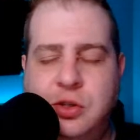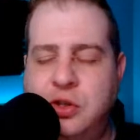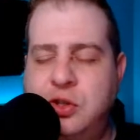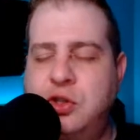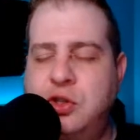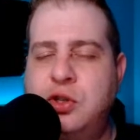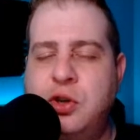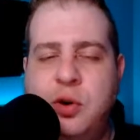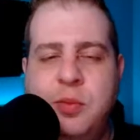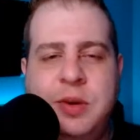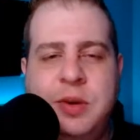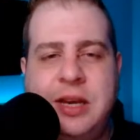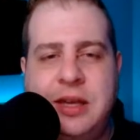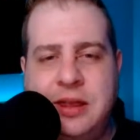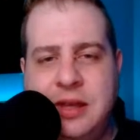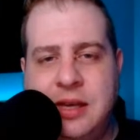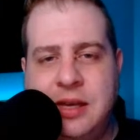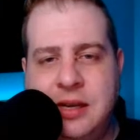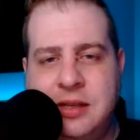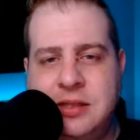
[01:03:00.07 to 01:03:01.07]
Just so many
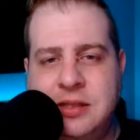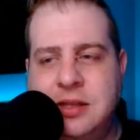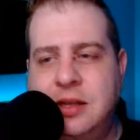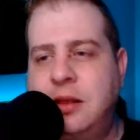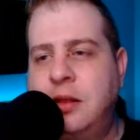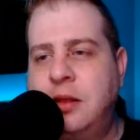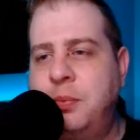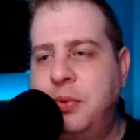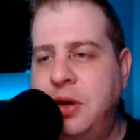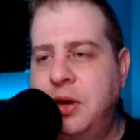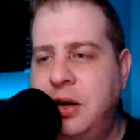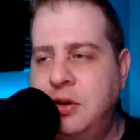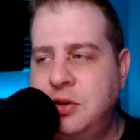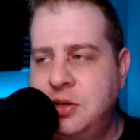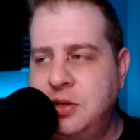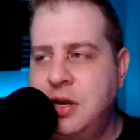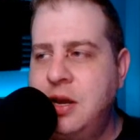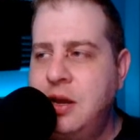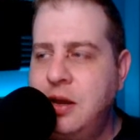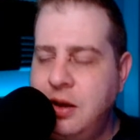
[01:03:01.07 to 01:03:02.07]
things that the players
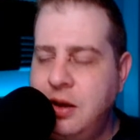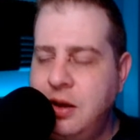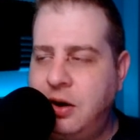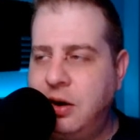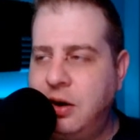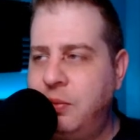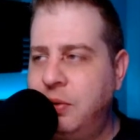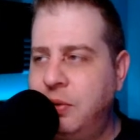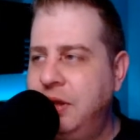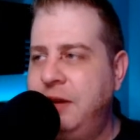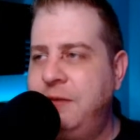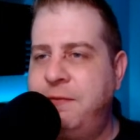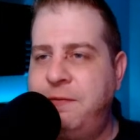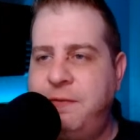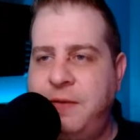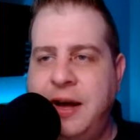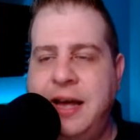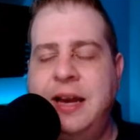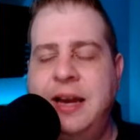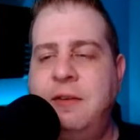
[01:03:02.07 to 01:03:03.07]
are really
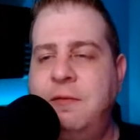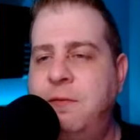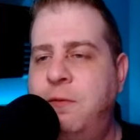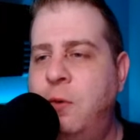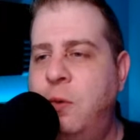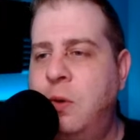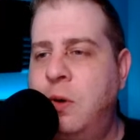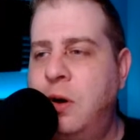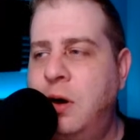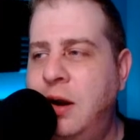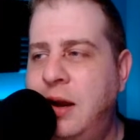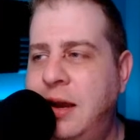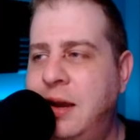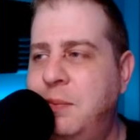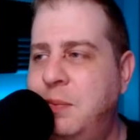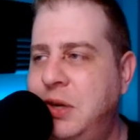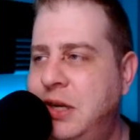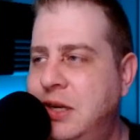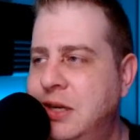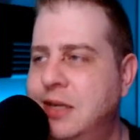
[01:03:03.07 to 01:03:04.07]
fighting for,
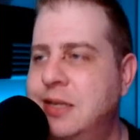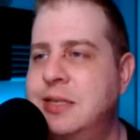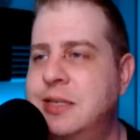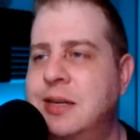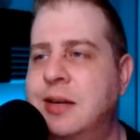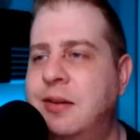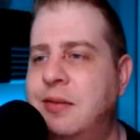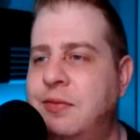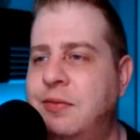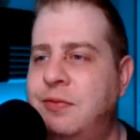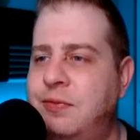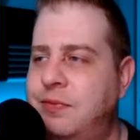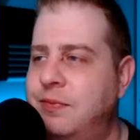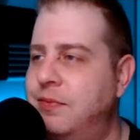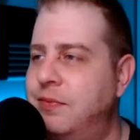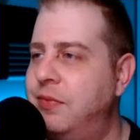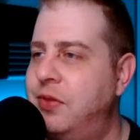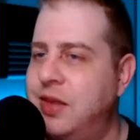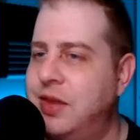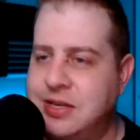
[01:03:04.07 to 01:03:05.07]
and because of
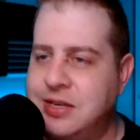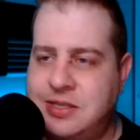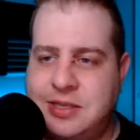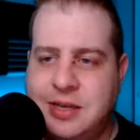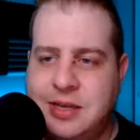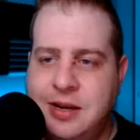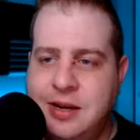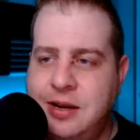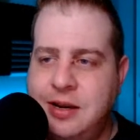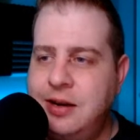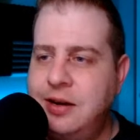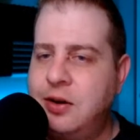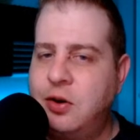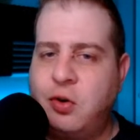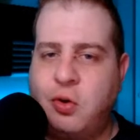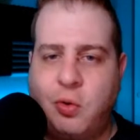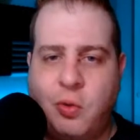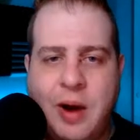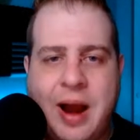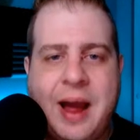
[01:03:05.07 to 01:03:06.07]
this
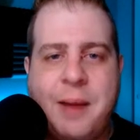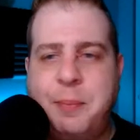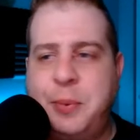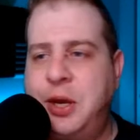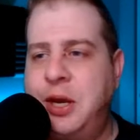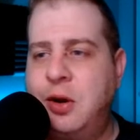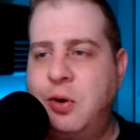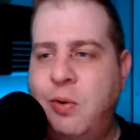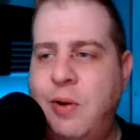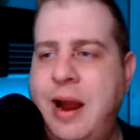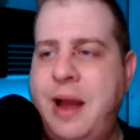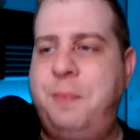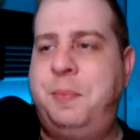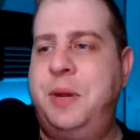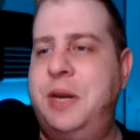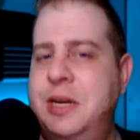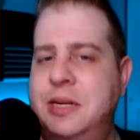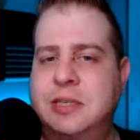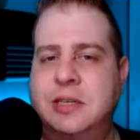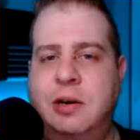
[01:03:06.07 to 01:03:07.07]
crappy
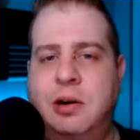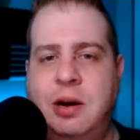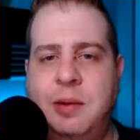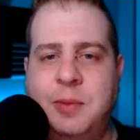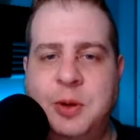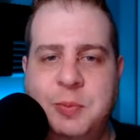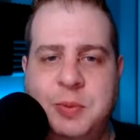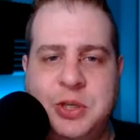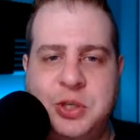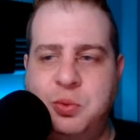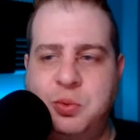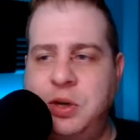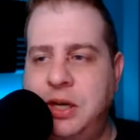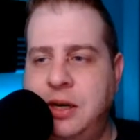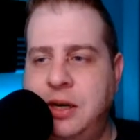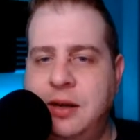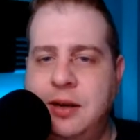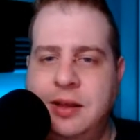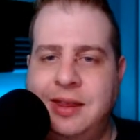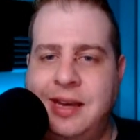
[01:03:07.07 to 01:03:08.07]
disagreement
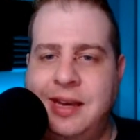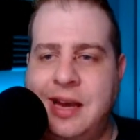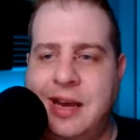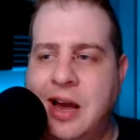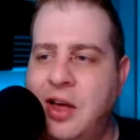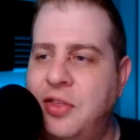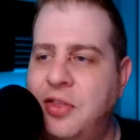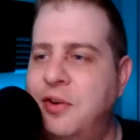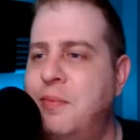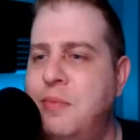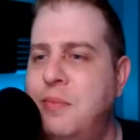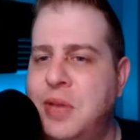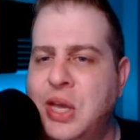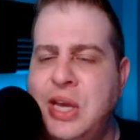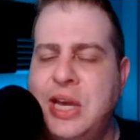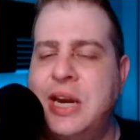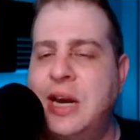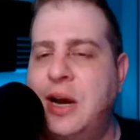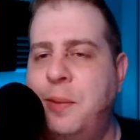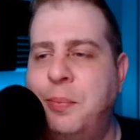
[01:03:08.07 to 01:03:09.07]
between the other
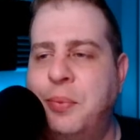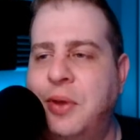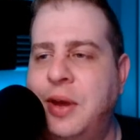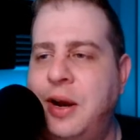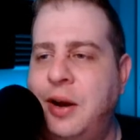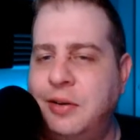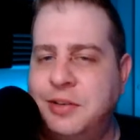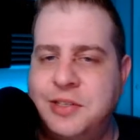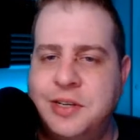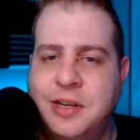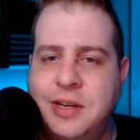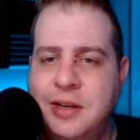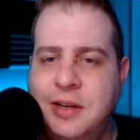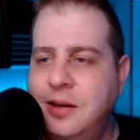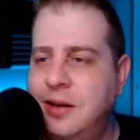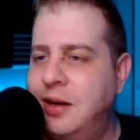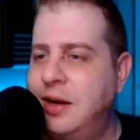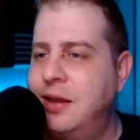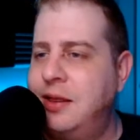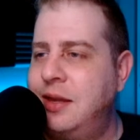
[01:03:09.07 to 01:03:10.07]
millionaire players
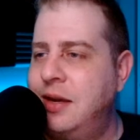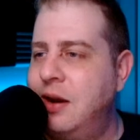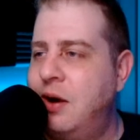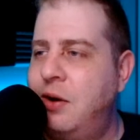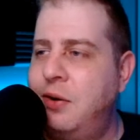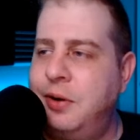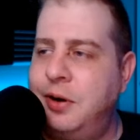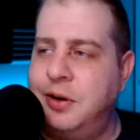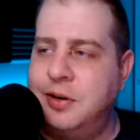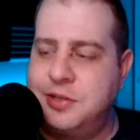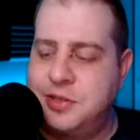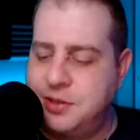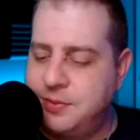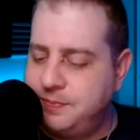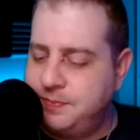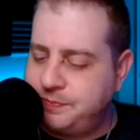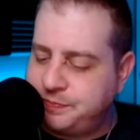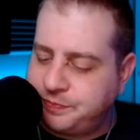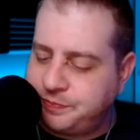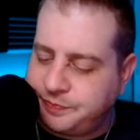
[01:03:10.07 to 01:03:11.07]
and the owners,
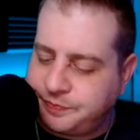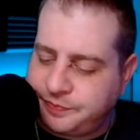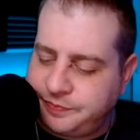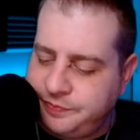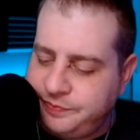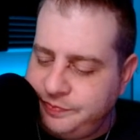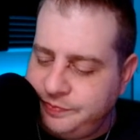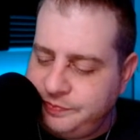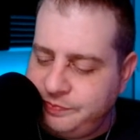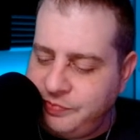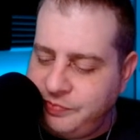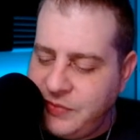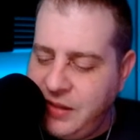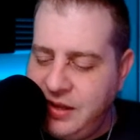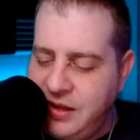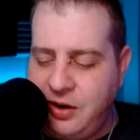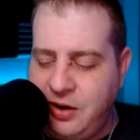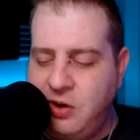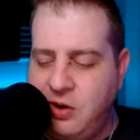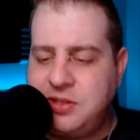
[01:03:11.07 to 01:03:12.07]

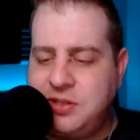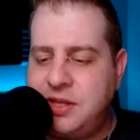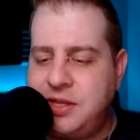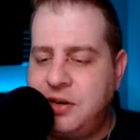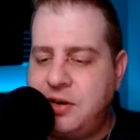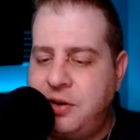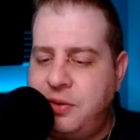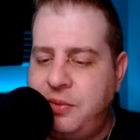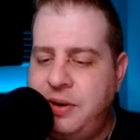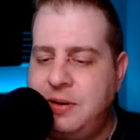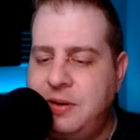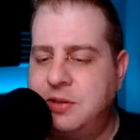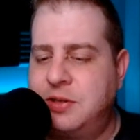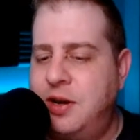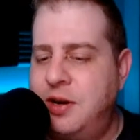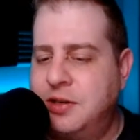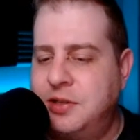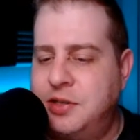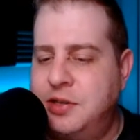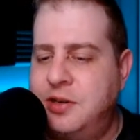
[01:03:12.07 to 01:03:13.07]
hurts their careers
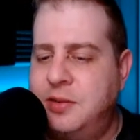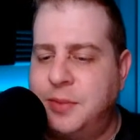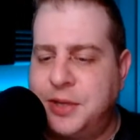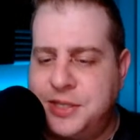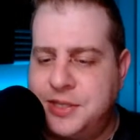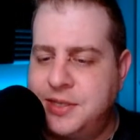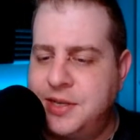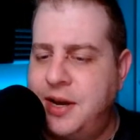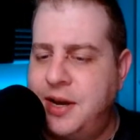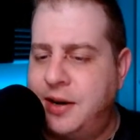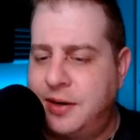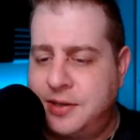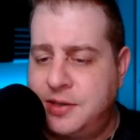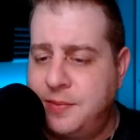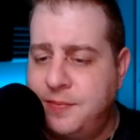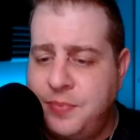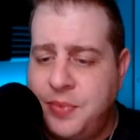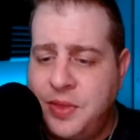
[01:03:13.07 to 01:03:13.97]
long term. It sucks.